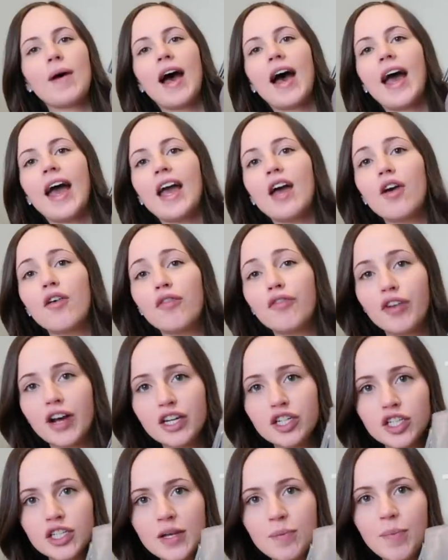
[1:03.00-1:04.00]
by
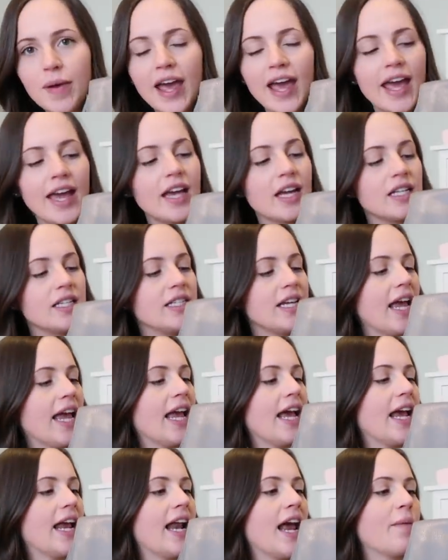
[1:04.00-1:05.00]
Freshly Picked,
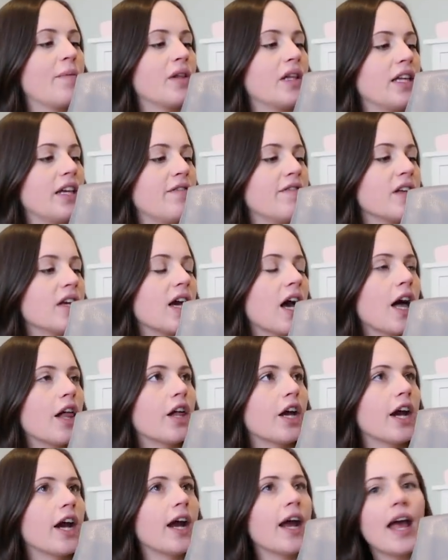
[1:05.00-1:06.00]
and I believe the
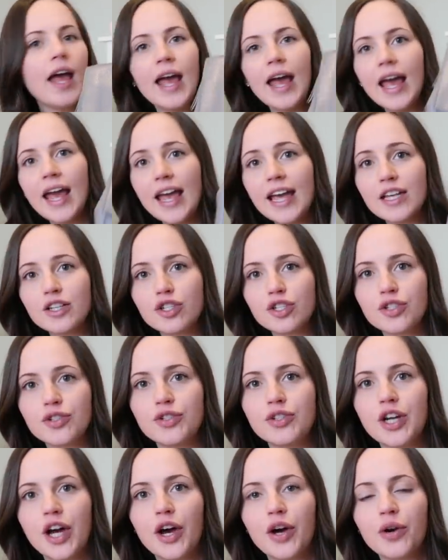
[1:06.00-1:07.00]
color is
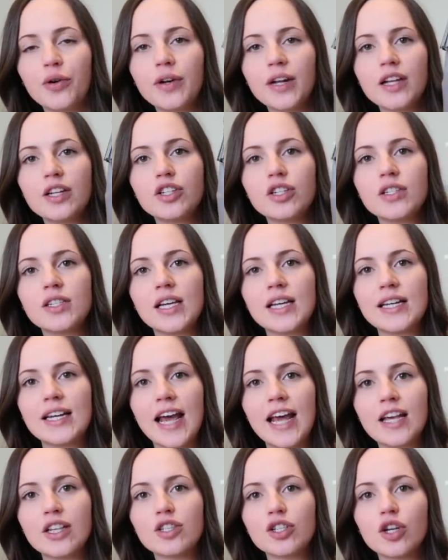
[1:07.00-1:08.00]
Stone. It's just a
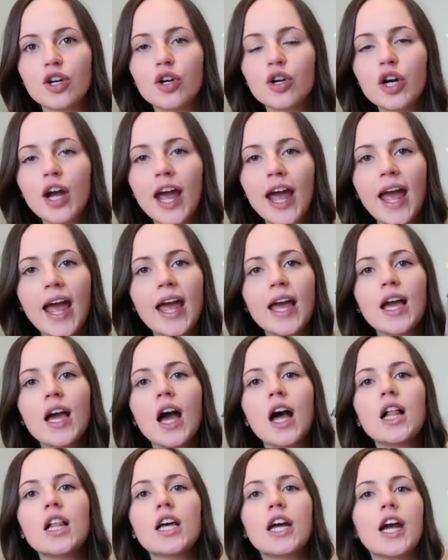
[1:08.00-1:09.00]
nice gray
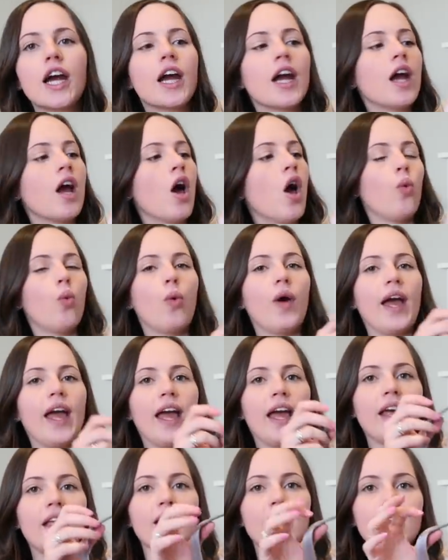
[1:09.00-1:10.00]
color
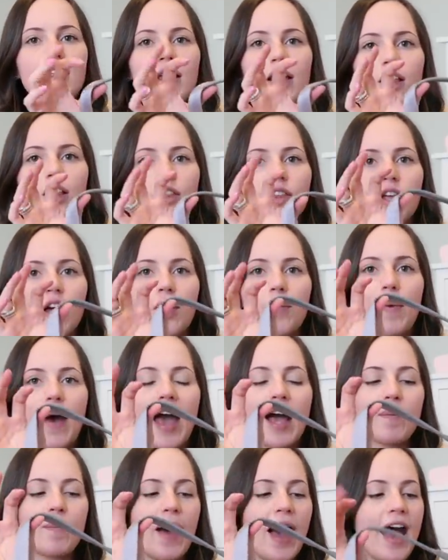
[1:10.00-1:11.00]
with the
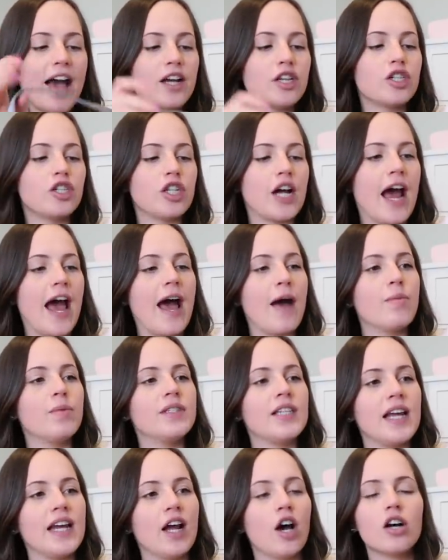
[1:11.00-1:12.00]
backpack
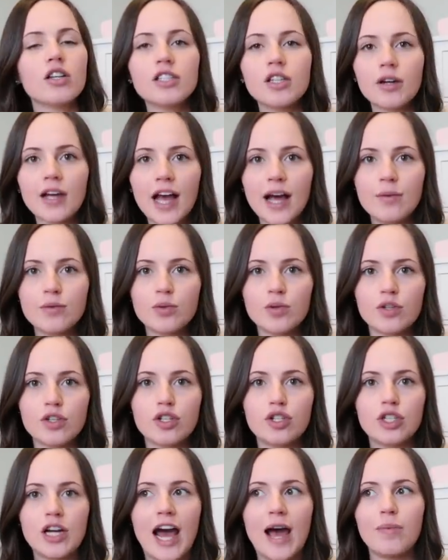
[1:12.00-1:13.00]
straps, and it also comes with a
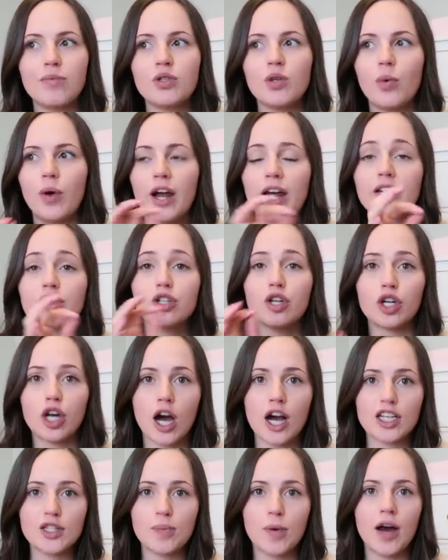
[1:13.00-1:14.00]
strap to wear as a
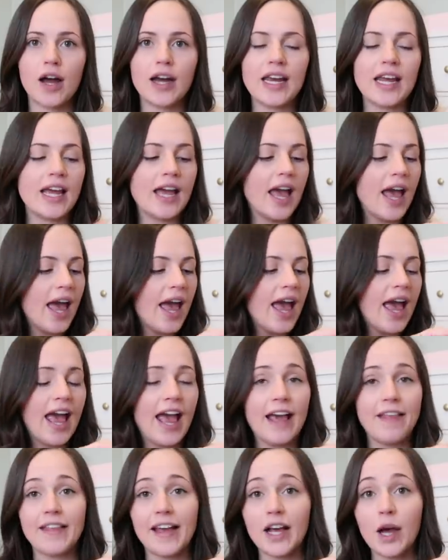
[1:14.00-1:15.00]
crossbody
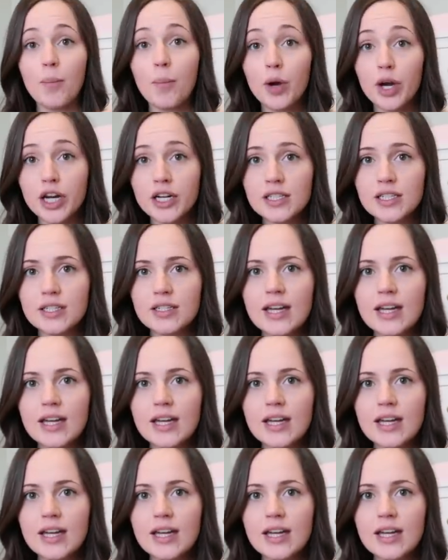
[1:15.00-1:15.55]
and like a purse